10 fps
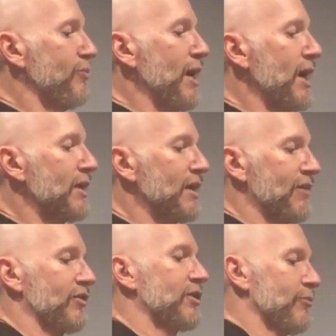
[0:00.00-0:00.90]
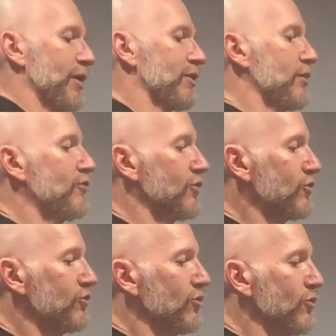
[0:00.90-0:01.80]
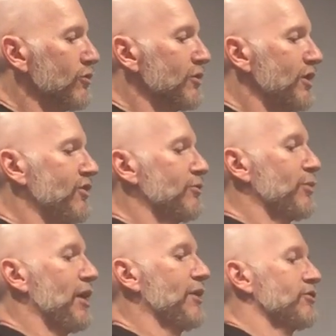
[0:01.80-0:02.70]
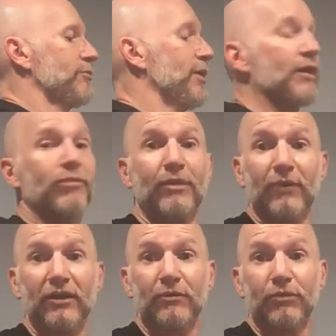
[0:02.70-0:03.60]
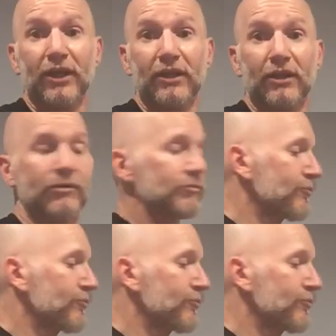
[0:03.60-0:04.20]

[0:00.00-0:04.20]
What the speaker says: back and have it come back over your shoulder and catch it behind your back, but I'm not complaining.